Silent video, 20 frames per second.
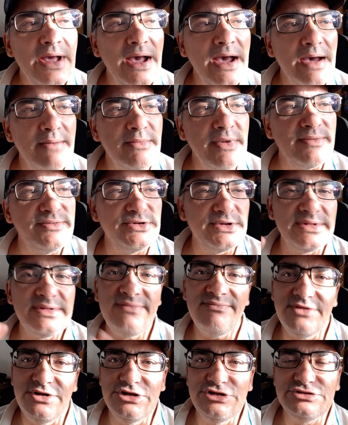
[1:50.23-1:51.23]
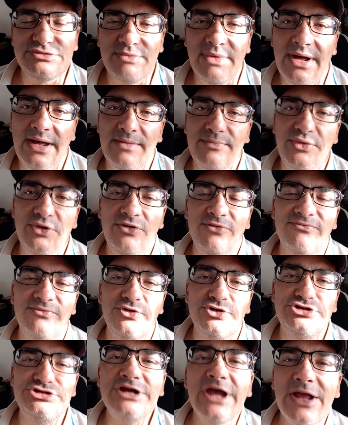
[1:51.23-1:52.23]
I've just finished my book
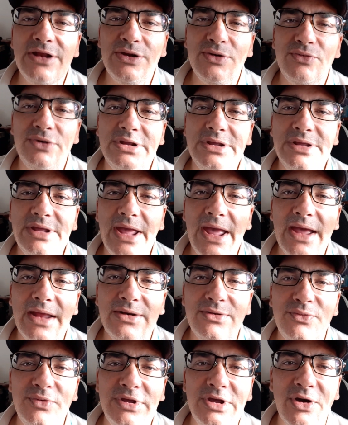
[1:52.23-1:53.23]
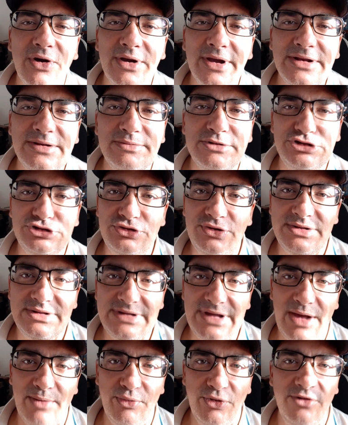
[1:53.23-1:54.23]
for January, and we are going to be
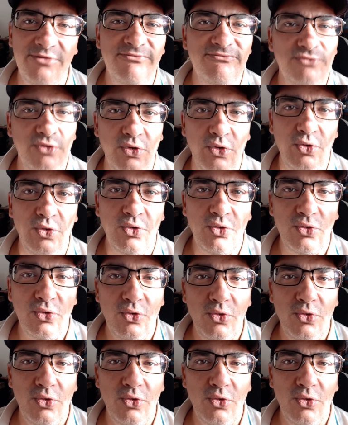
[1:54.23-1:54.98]
choosing our book for